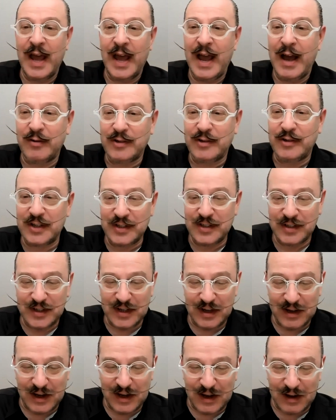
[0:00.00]
Now, just
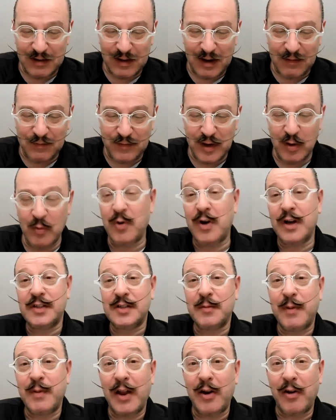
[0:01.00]
a few words
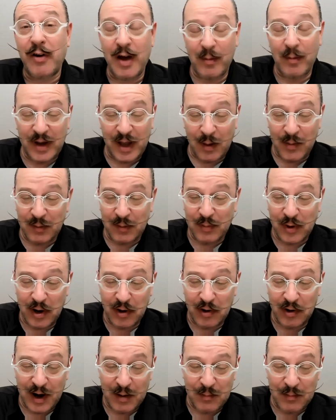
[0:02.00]
about our upcoming
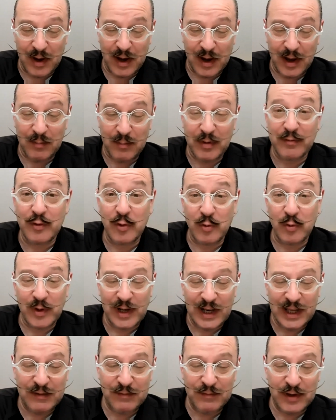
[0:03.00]
programme before we
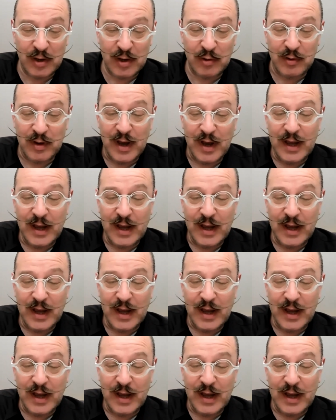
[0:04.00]
leave you.